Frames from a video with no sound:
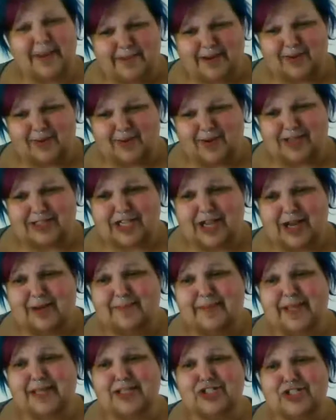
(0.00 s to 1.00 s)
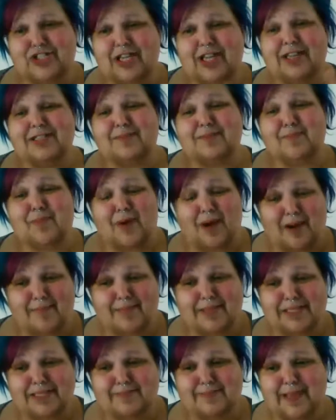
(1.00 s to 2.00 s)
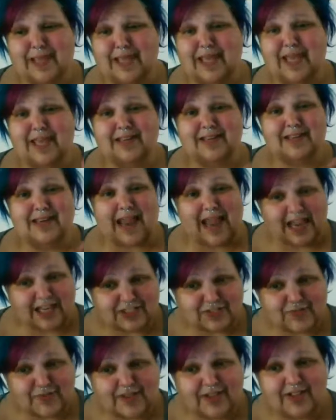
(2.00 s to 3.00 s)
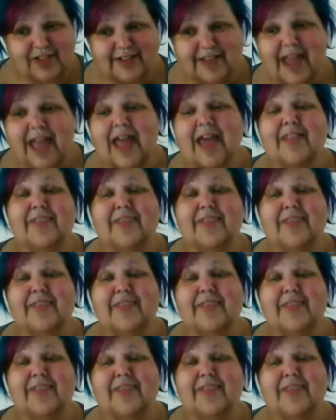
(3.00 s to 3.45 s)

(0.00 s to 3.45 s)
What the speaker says: I better watch out, because she has promised me in Nashville